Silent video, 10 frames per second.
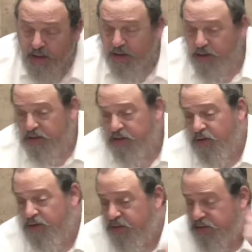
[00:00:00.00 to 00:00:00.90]

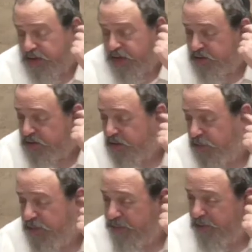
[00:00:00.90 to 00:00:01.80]
Tosos says
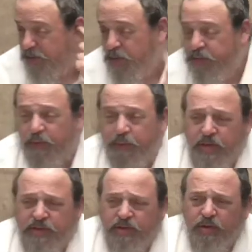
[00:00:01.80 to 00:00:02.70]
some people learn from
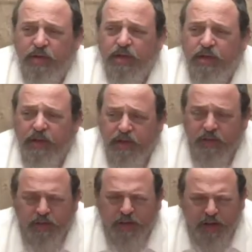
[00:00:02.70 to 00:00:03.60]
our sugya that
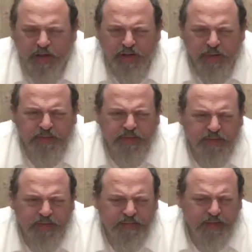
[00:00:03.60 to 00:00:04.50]
on Yom
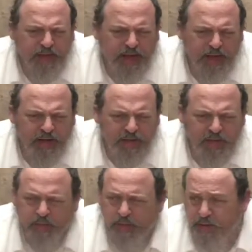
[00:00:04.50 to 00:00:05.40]
Tov even you can't
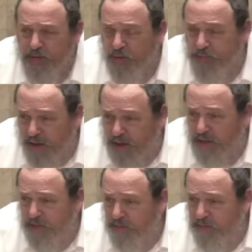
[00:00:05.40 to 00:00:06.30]
cook with a new
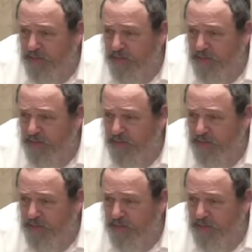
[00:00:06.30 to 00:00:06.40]
pot.